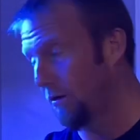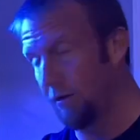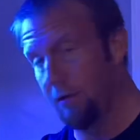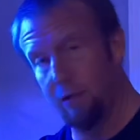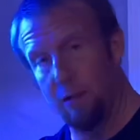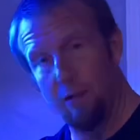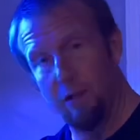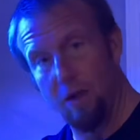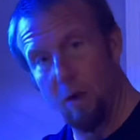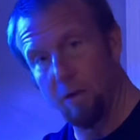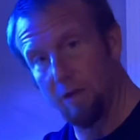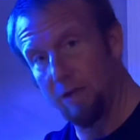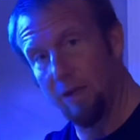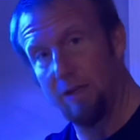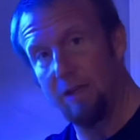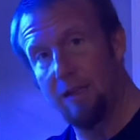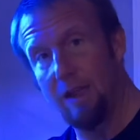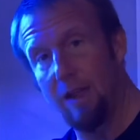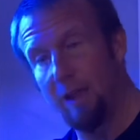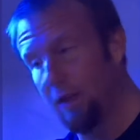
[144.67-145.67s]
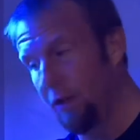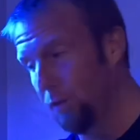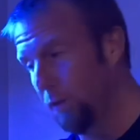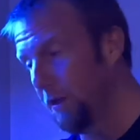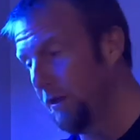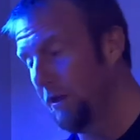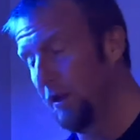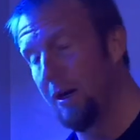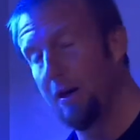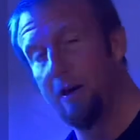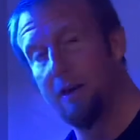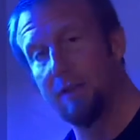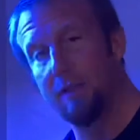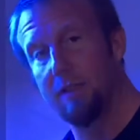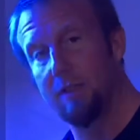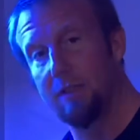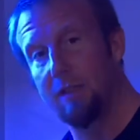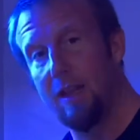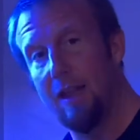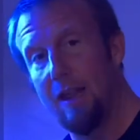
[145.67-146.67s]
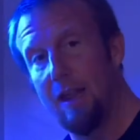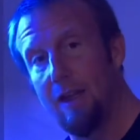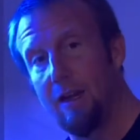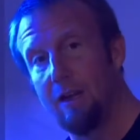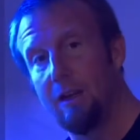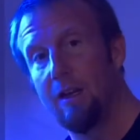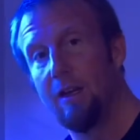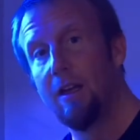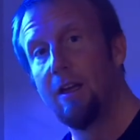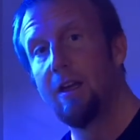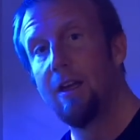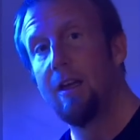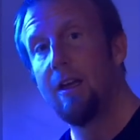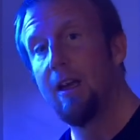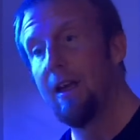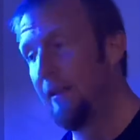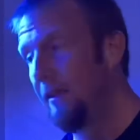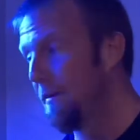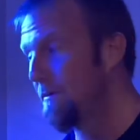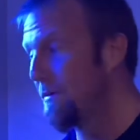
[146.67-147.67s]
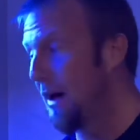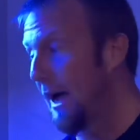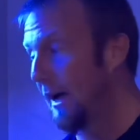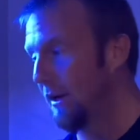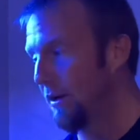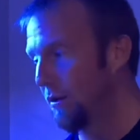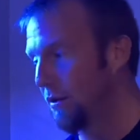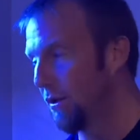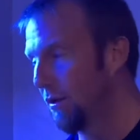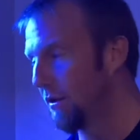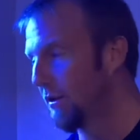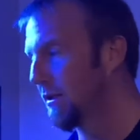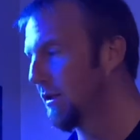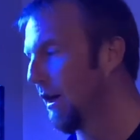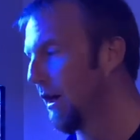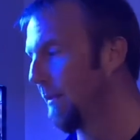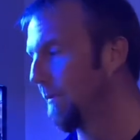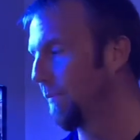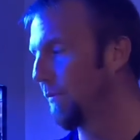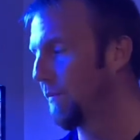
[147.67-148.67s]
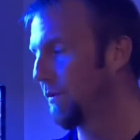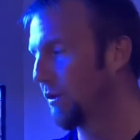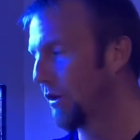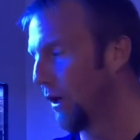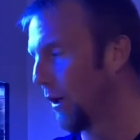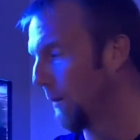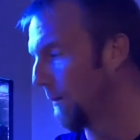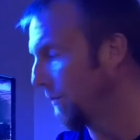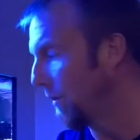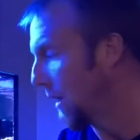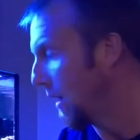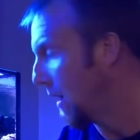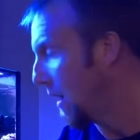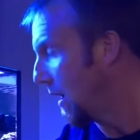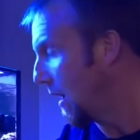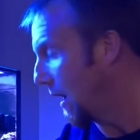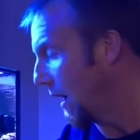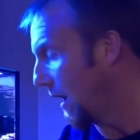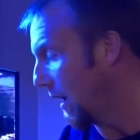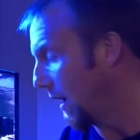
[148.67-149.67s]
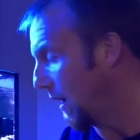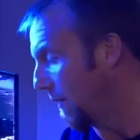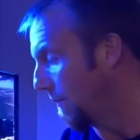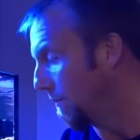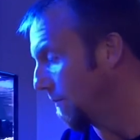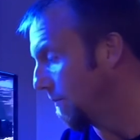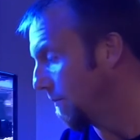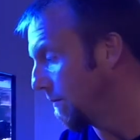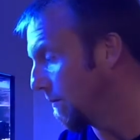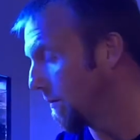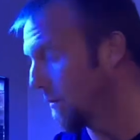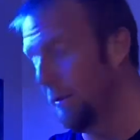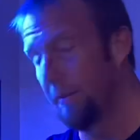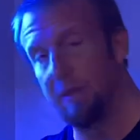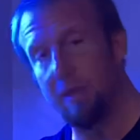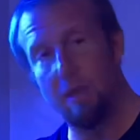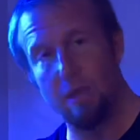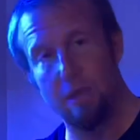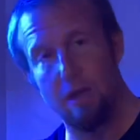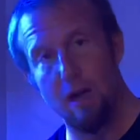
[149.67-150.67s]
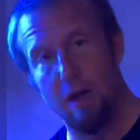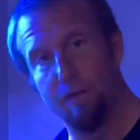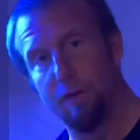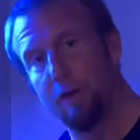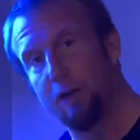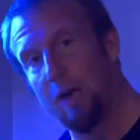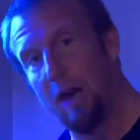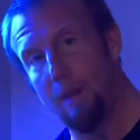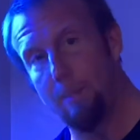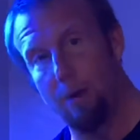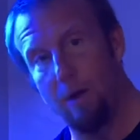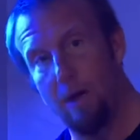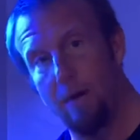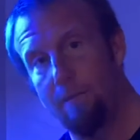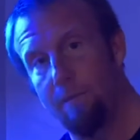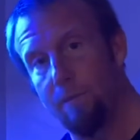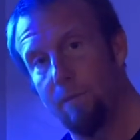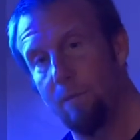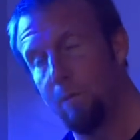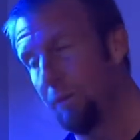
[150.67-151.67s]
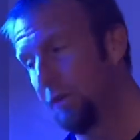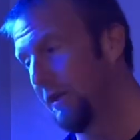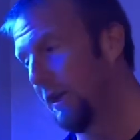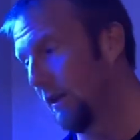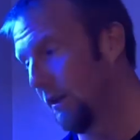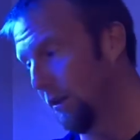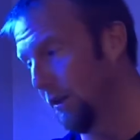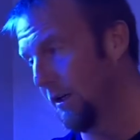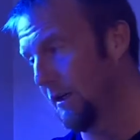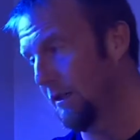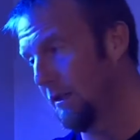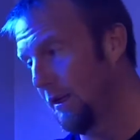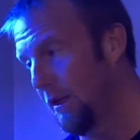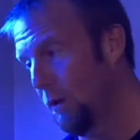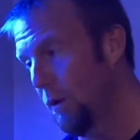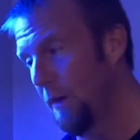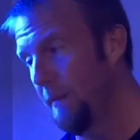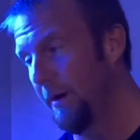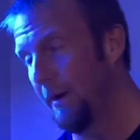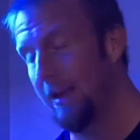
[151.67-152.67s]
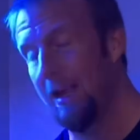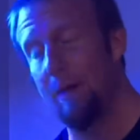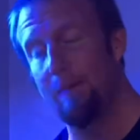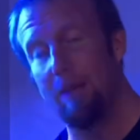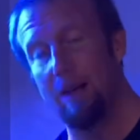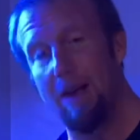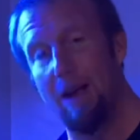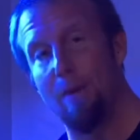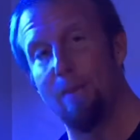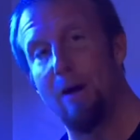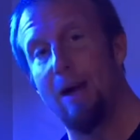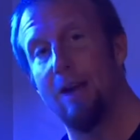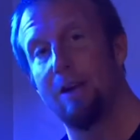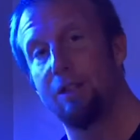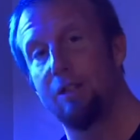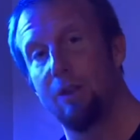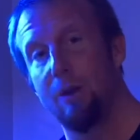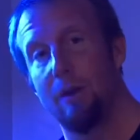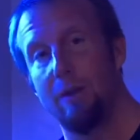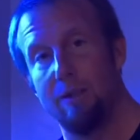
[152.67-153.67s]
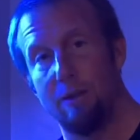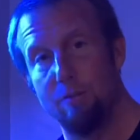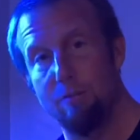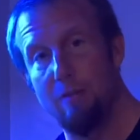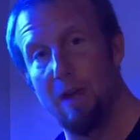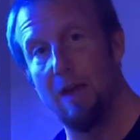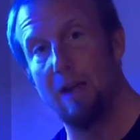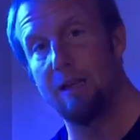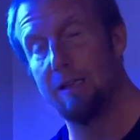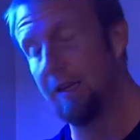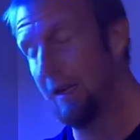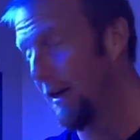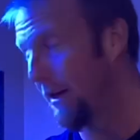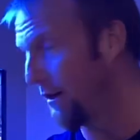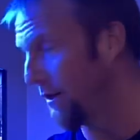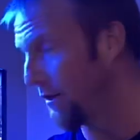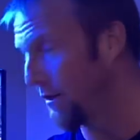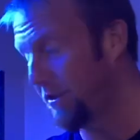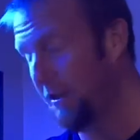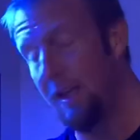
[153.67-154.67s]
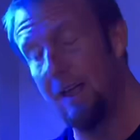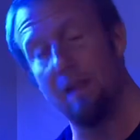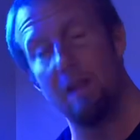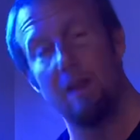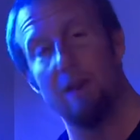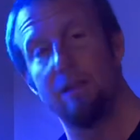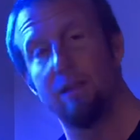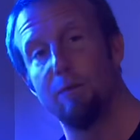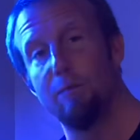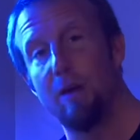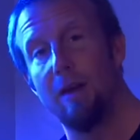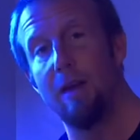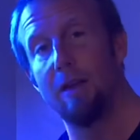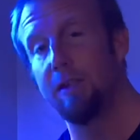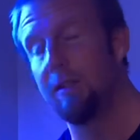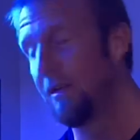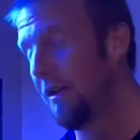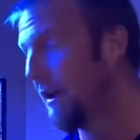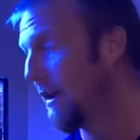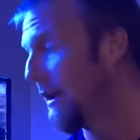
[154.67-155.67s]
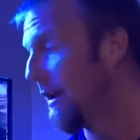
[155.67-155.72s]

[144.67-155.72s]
to the dosing containers, which are underneath the stand, and then back into the sump. So let me take you off the tripod. We'll take a look at the equipment cabinet. Now mind you, it is a mess. I understand that it's a mess.